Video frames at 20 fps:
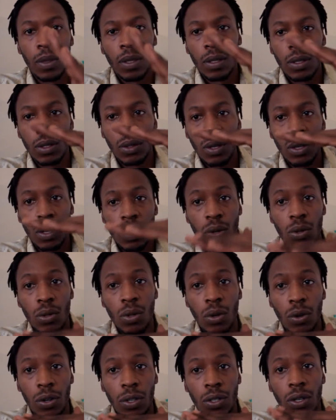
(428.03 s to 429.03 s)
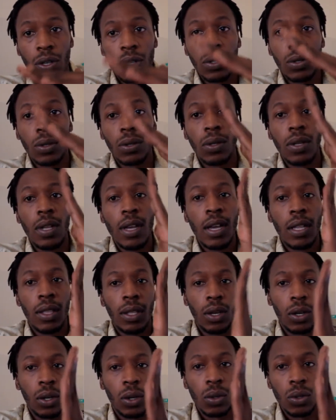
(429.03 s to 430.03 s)
So it goes horizontal,
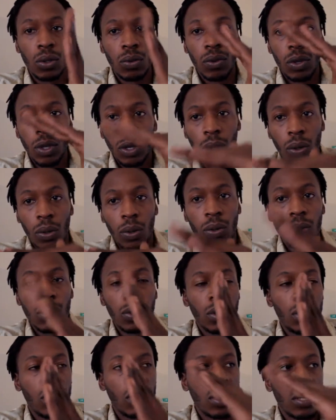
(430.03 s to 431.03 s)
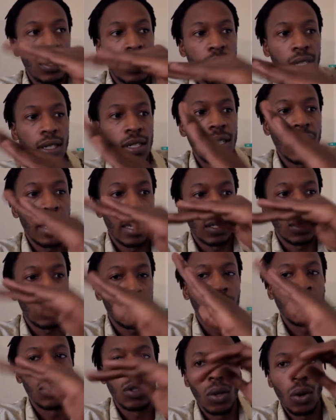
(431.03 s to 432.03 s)
then it goes vertical. So it just does
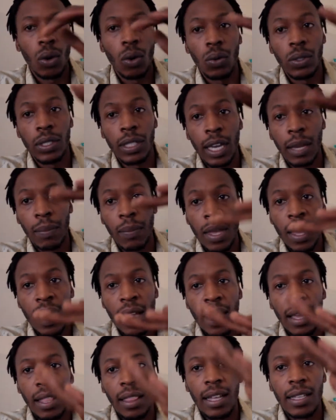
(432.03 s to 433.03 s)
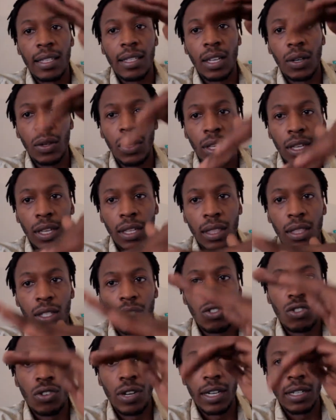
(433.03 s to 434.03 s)
that the whole time. And that's how you get the
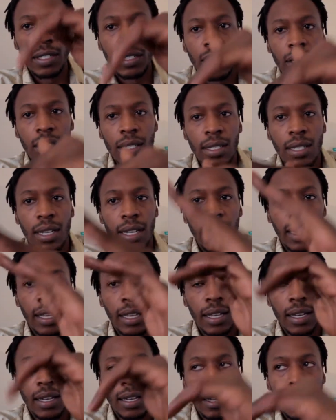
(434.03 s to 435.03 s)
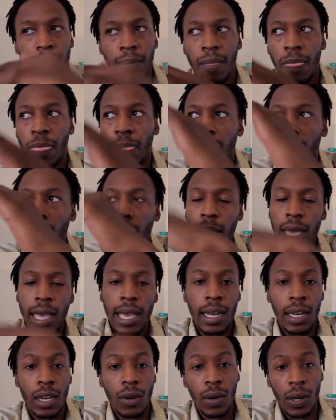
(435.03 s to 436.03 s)
trend, just like the
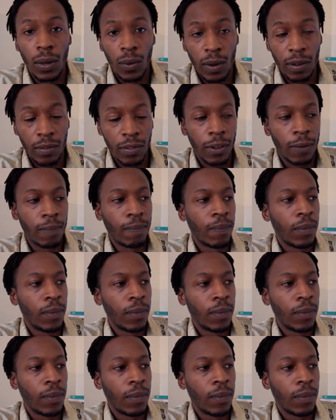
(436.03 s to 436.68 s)
meandering river.